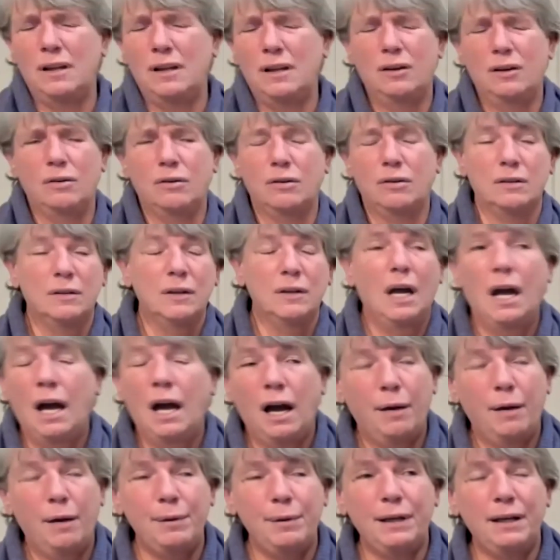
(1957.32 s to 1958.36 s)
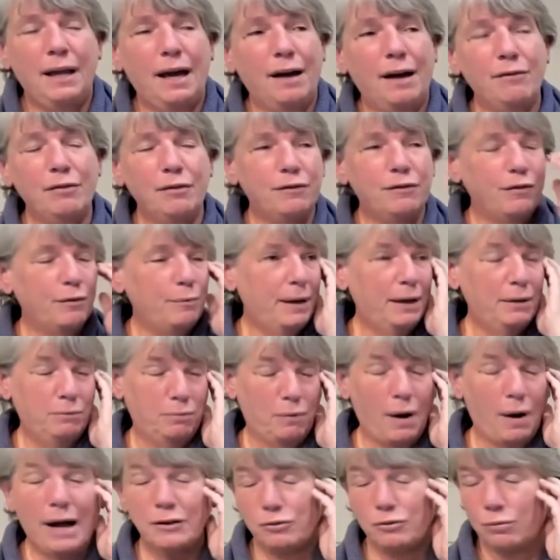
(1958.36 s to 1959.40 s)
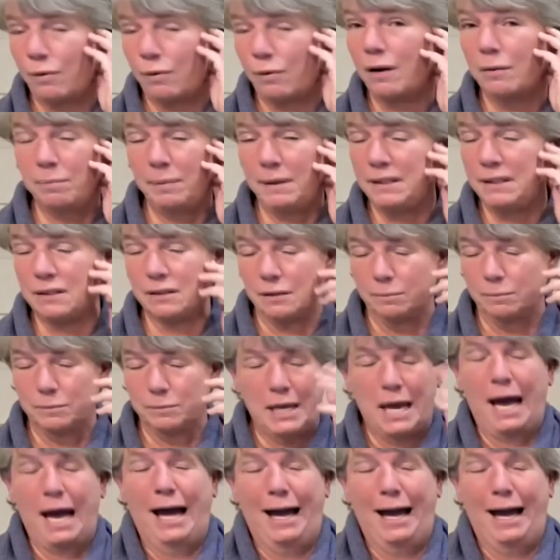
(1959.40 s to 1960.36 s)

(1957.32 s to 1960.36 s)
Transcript: or heaven forbid, watch rugby sometime.